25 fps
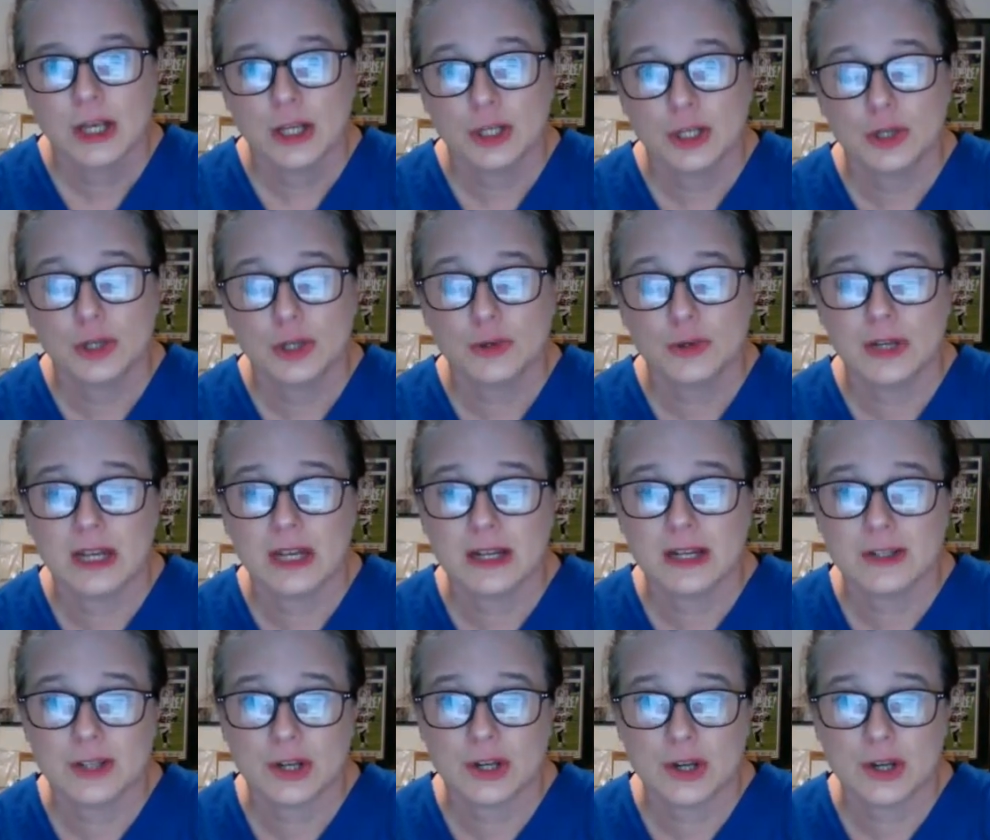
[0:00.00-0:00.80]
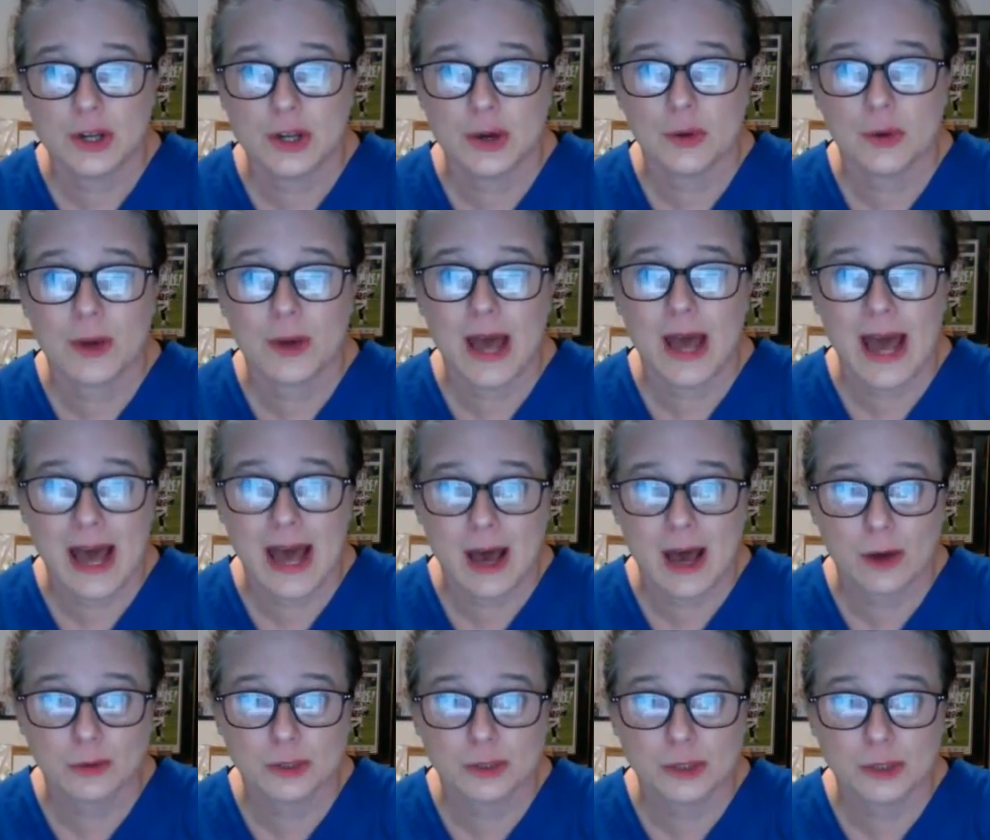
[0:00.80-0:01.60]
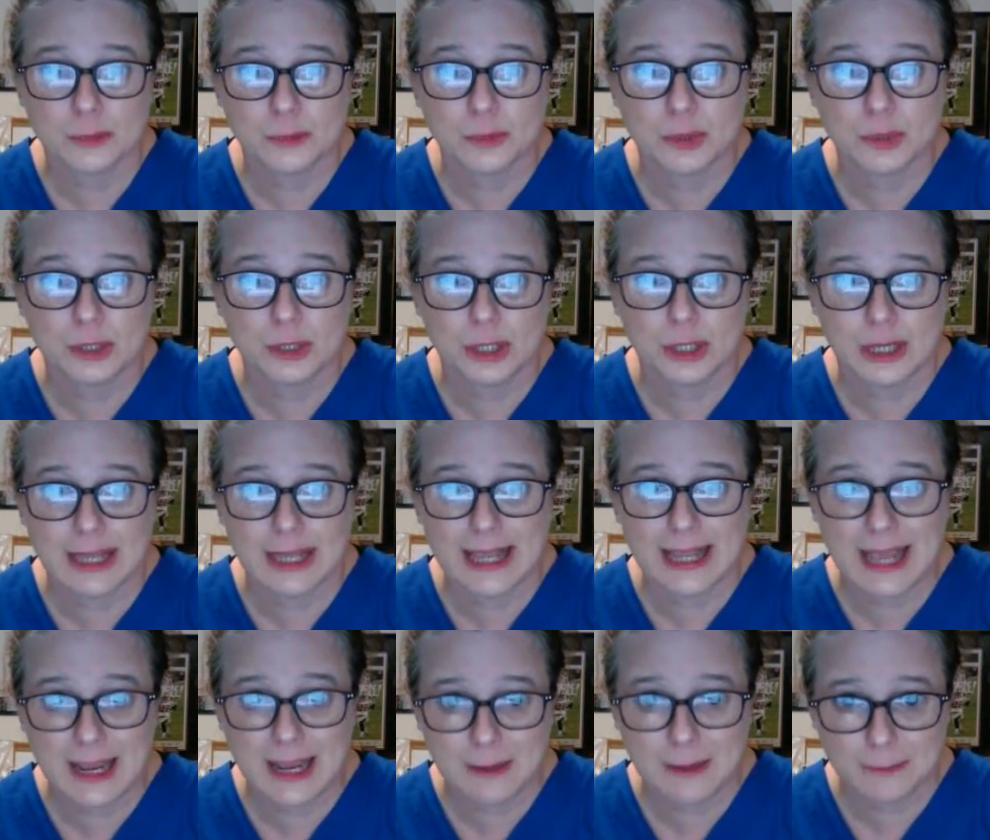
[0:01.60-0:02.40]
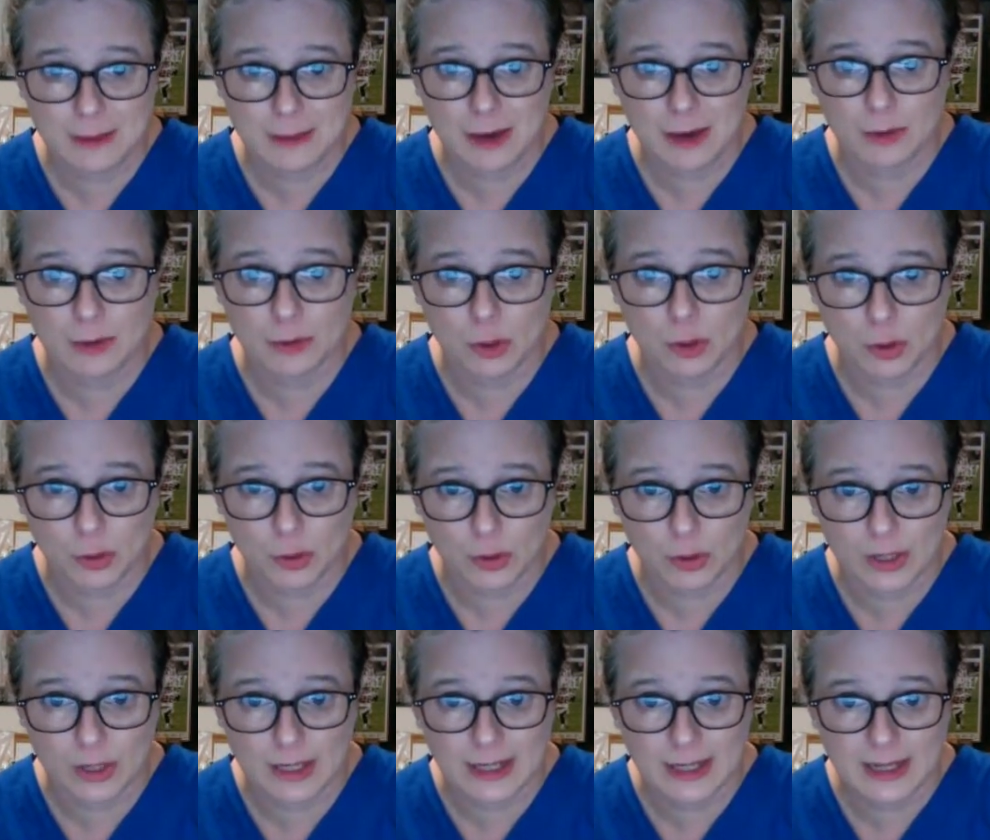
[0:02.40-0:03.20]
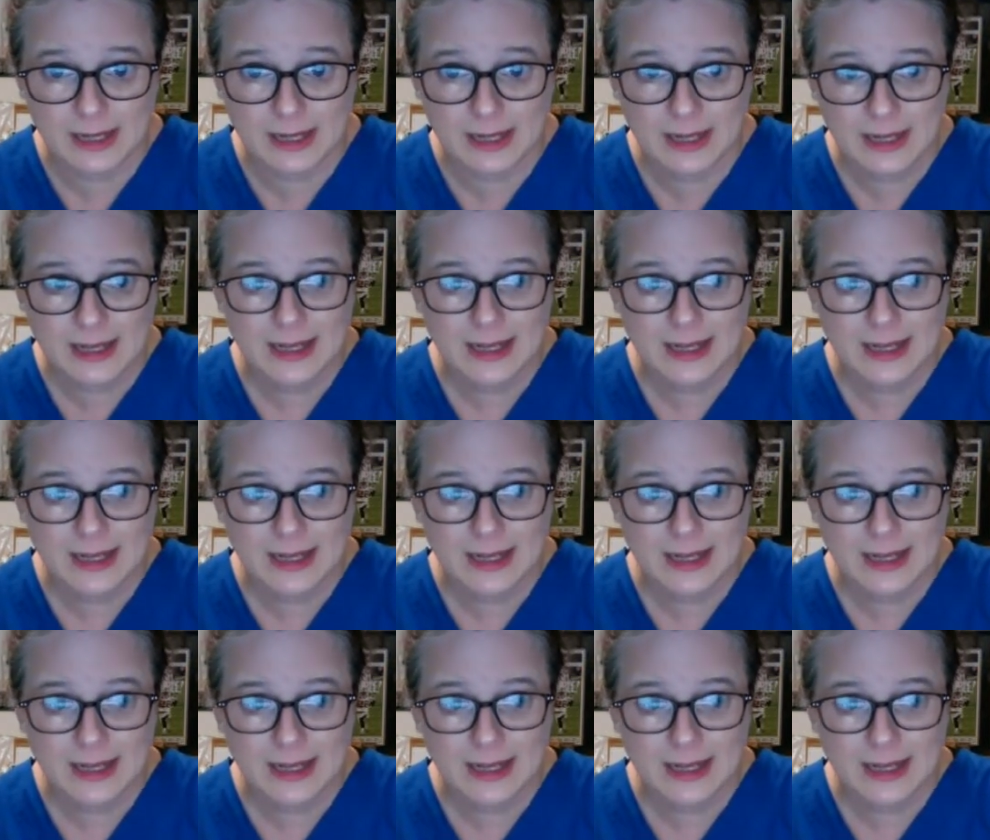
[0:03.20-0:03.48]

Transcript: You need to know how to put a gait belt on